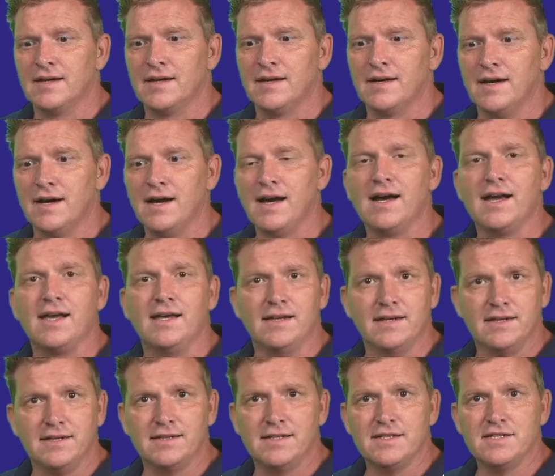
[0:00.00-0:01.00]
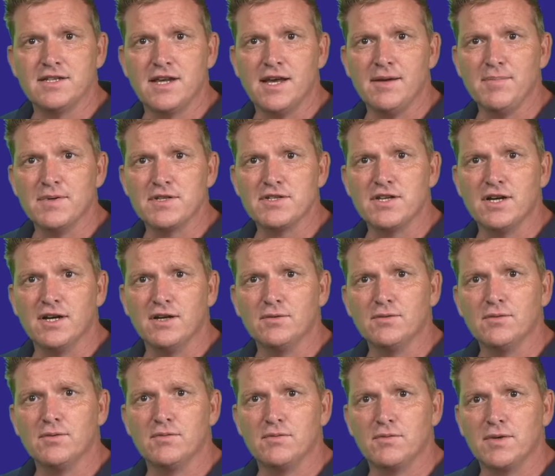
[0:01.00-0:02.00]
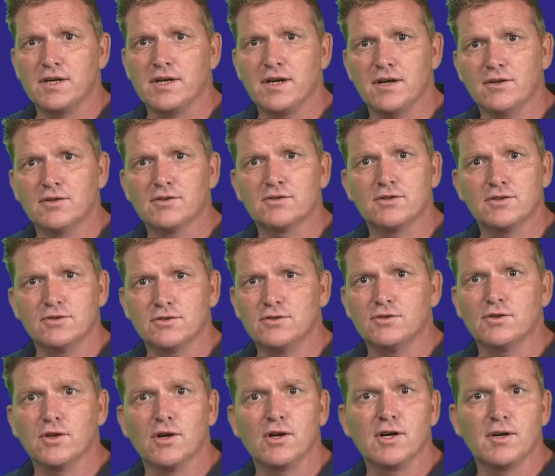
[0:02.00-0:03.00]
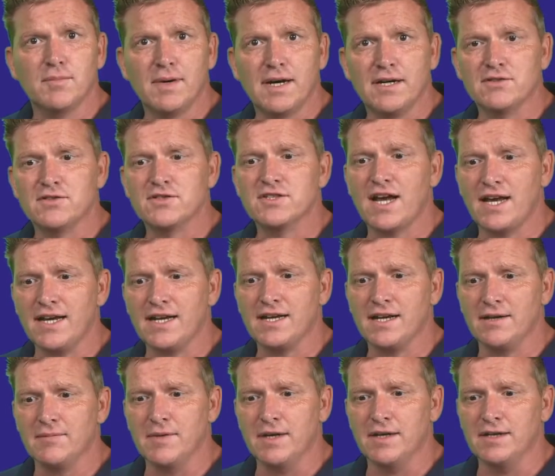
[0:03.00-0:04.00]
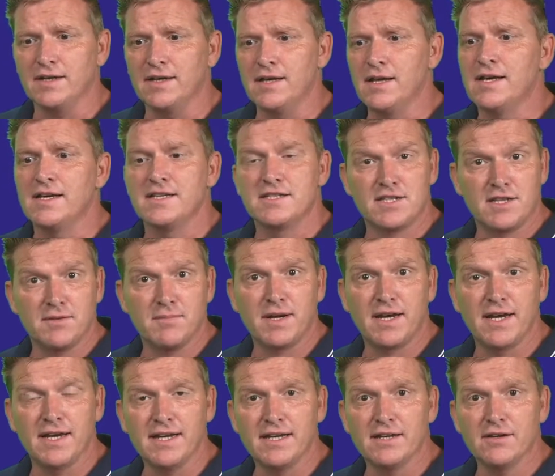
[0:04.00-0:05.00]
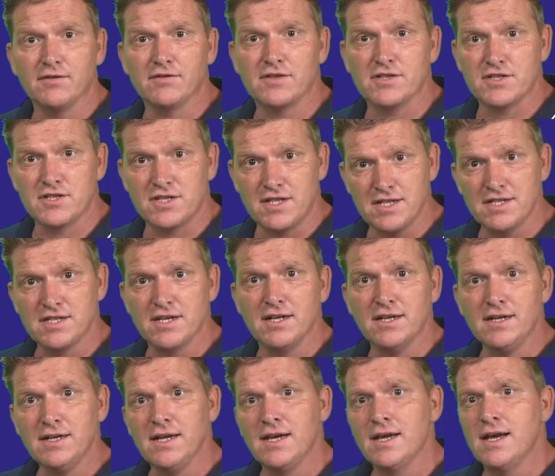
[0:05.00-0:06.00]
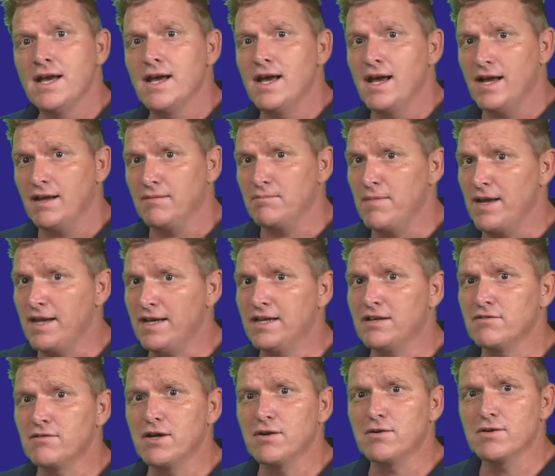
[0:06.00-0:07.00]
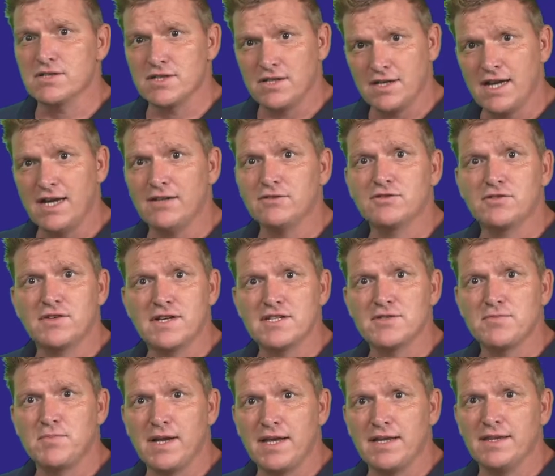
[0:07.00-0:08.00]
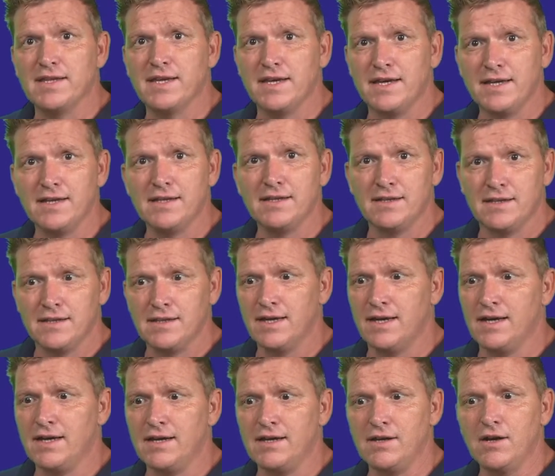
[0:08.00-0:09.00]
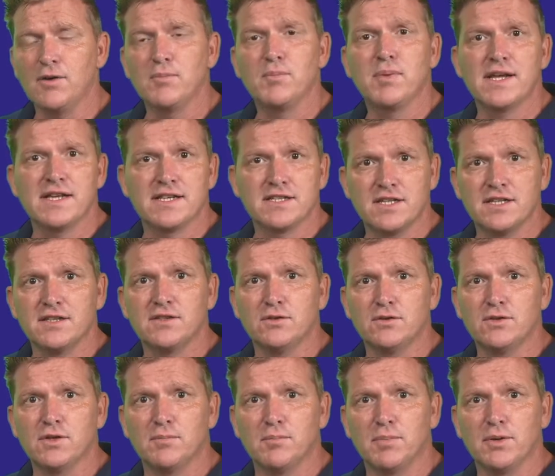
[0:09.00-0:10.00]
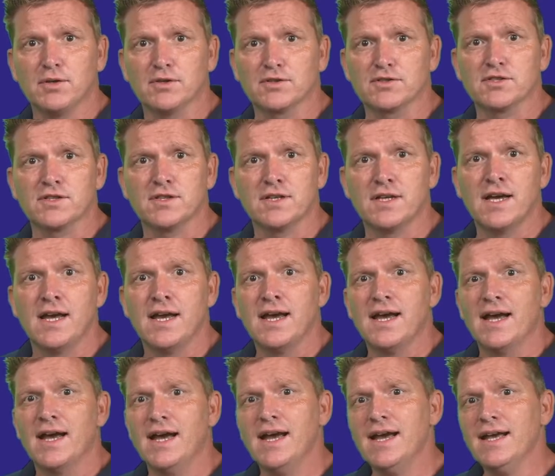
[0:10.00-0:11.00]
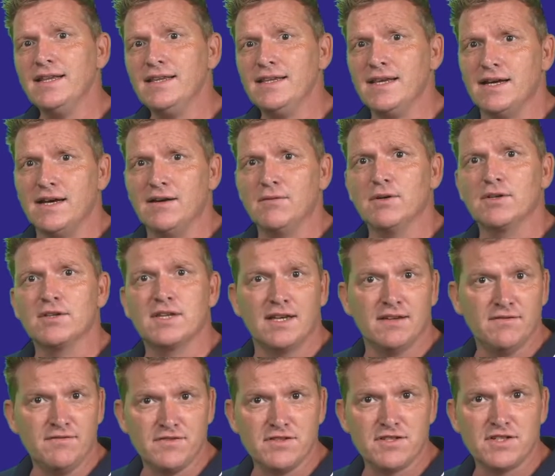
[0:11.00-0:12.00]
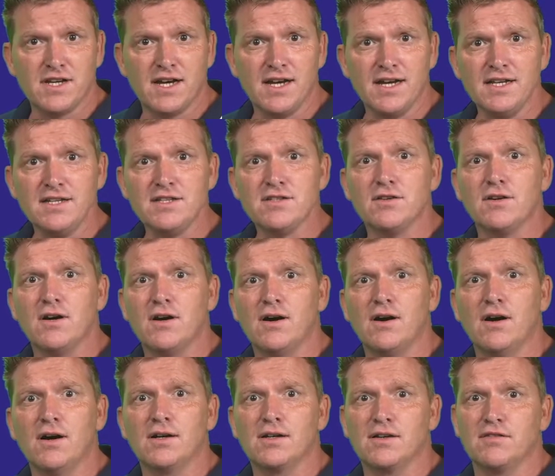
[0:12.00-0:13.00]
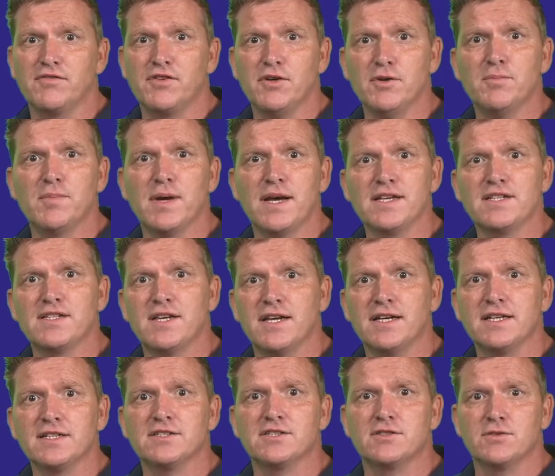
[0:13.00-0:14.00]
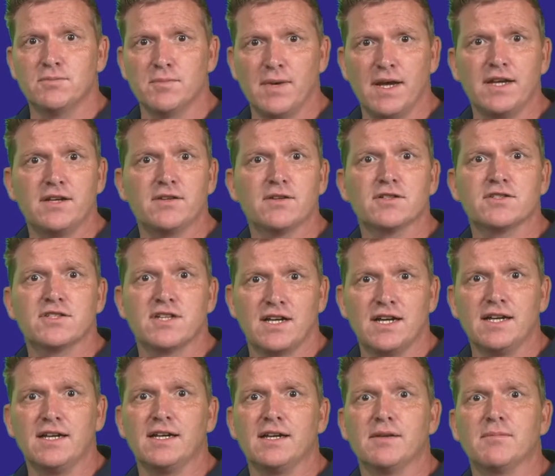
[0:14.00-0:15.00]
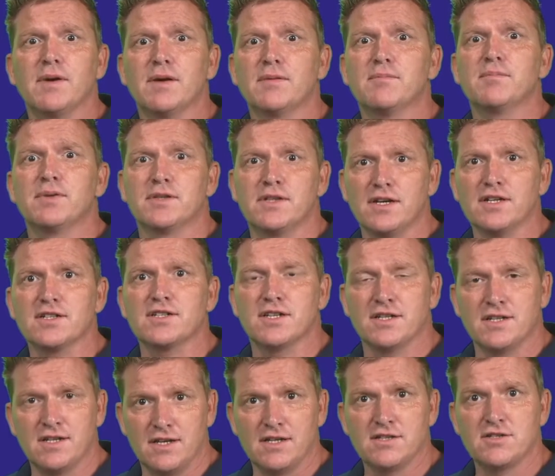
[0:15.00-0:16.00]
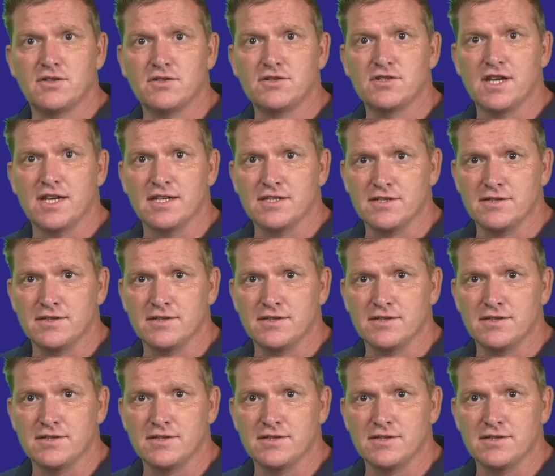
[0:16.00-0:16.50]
Hi, in this episode we're going to talk about Cyclamen. It's the beginning of the season and many growers are now transplanting their young plants into the pots. And I want to emphasize on a few basics to make your Cyclamen production a success.